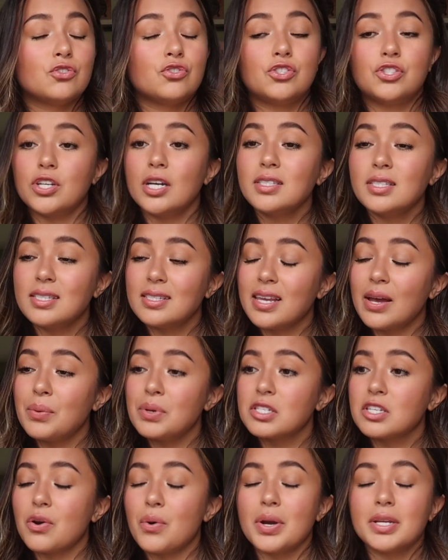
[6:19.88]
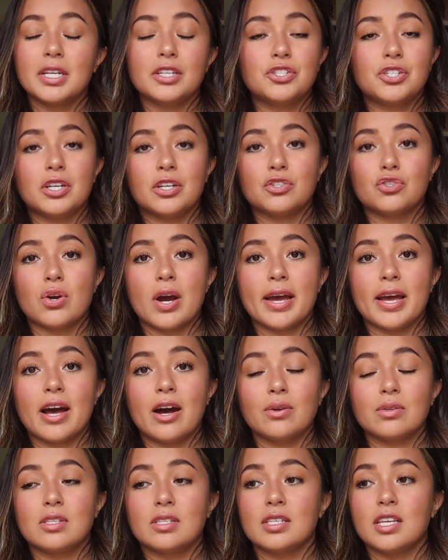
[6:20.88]
just as I was going to cheer
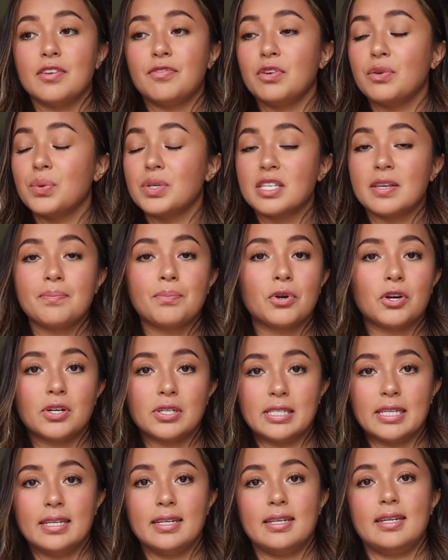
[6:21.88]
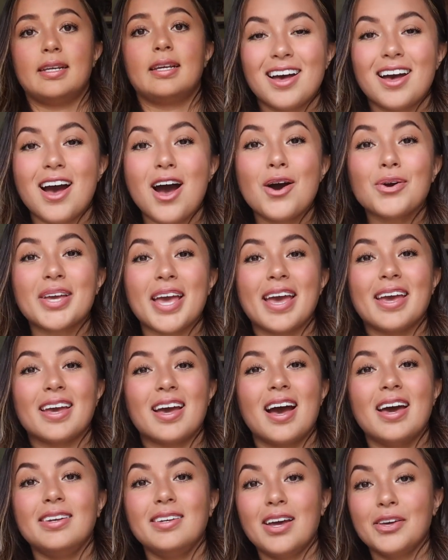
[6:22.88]
tryouts if it was in person. Okay,
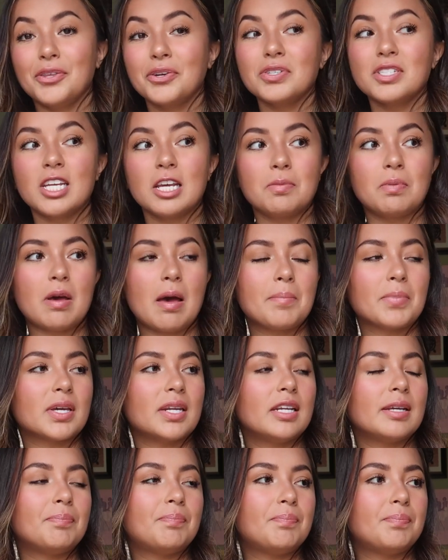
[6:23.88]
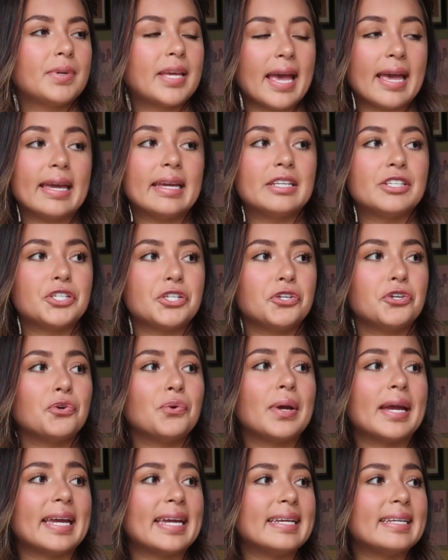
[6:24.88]
another tip I'm gonna get
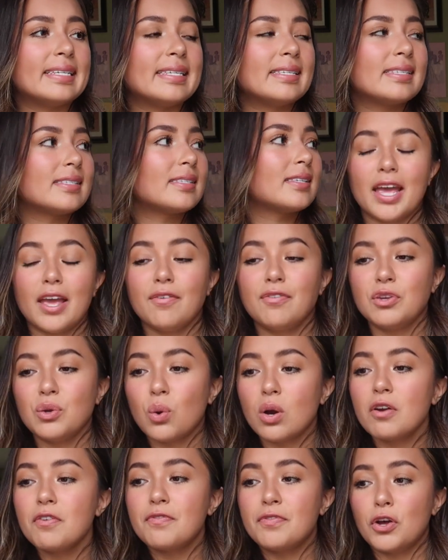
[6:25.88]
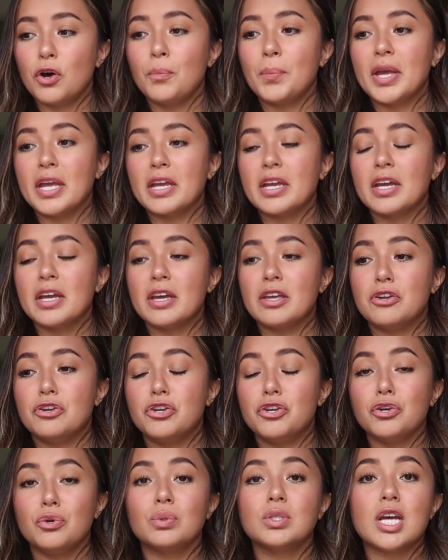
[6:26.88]
into is if you are filming
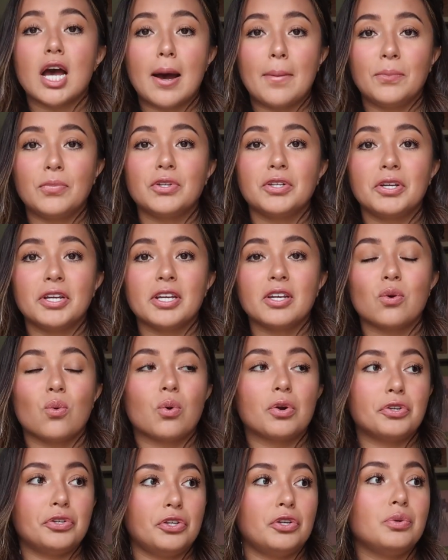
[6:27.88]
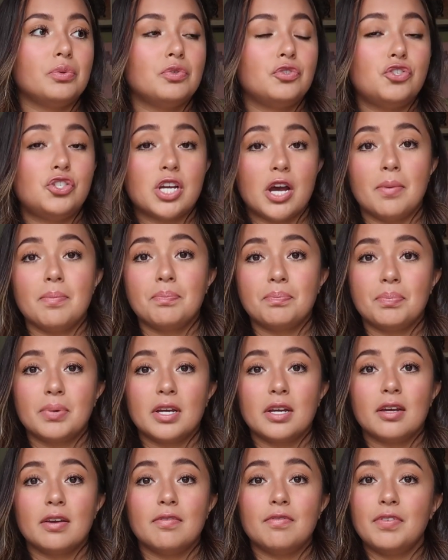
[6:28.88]
new tumbling or new jump
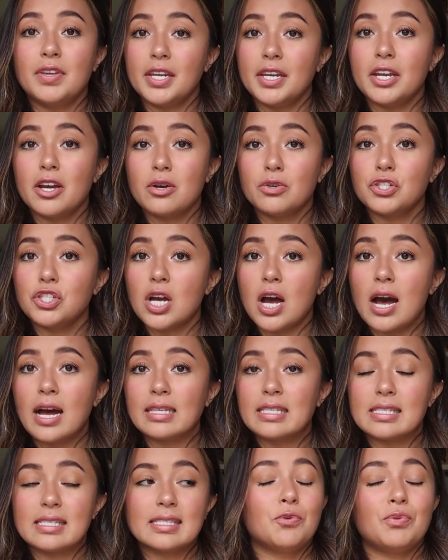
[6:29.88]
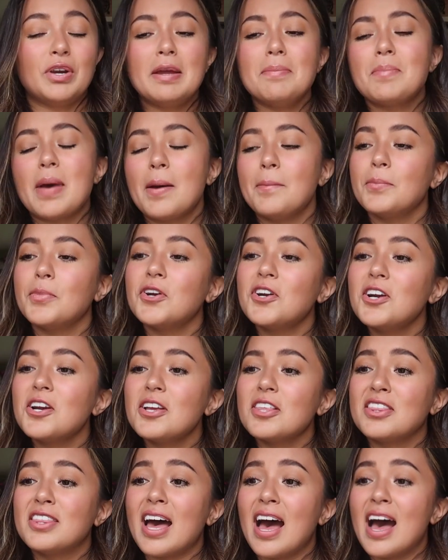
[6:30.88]
video shots,
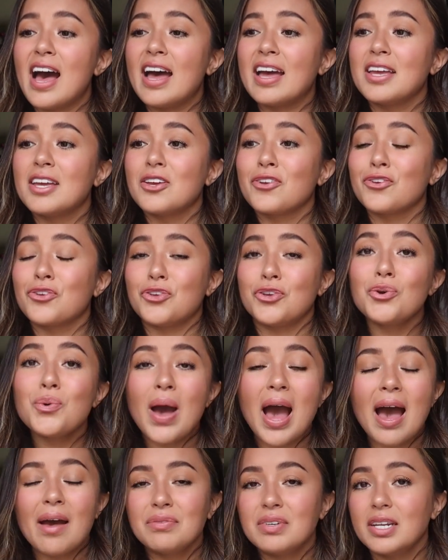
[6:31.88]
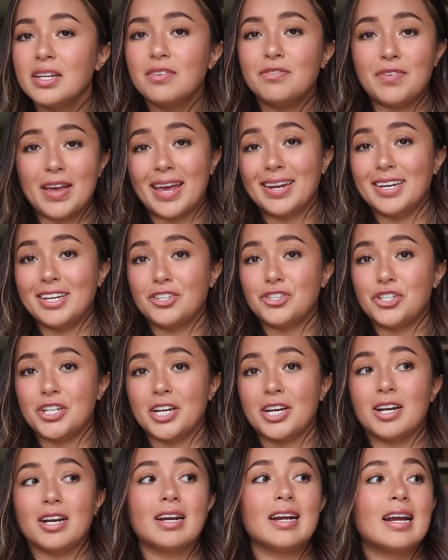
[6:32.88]
remember that you have an advantage
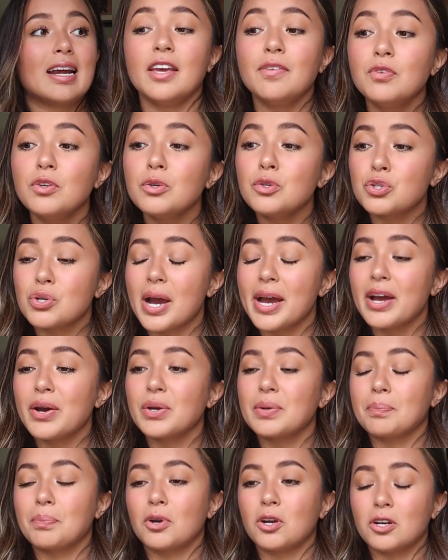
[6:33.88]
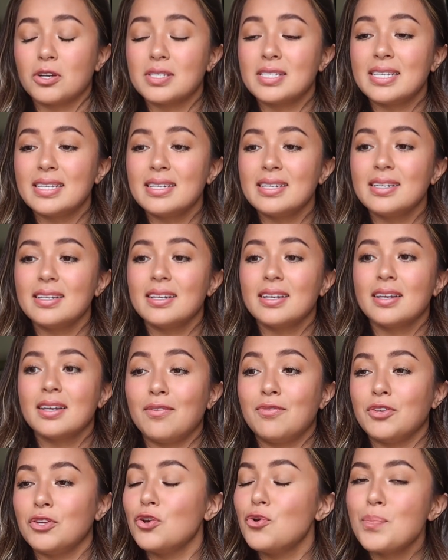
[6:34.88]
here. If you try out in person,
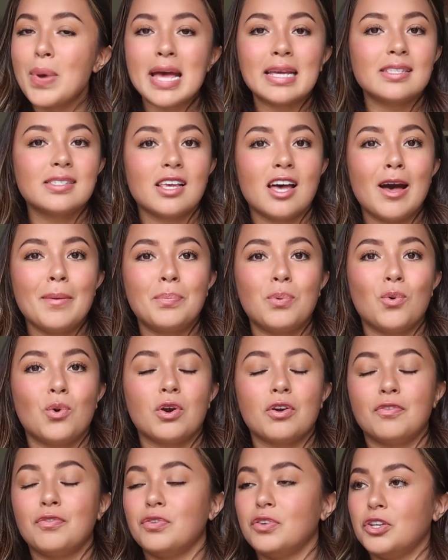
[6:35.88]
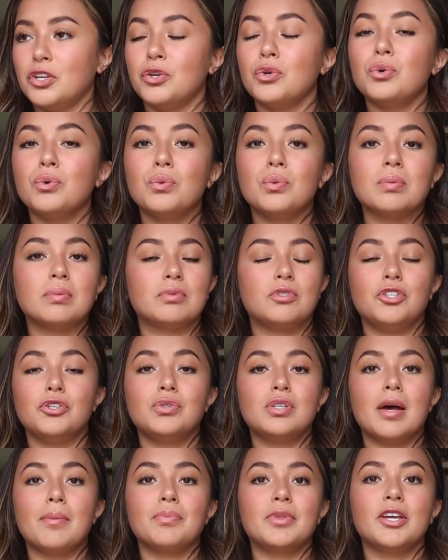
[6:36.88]
if you mess up or if you do
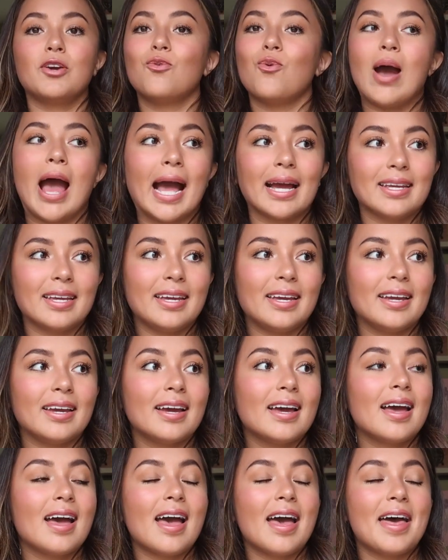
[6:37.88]
something wacky,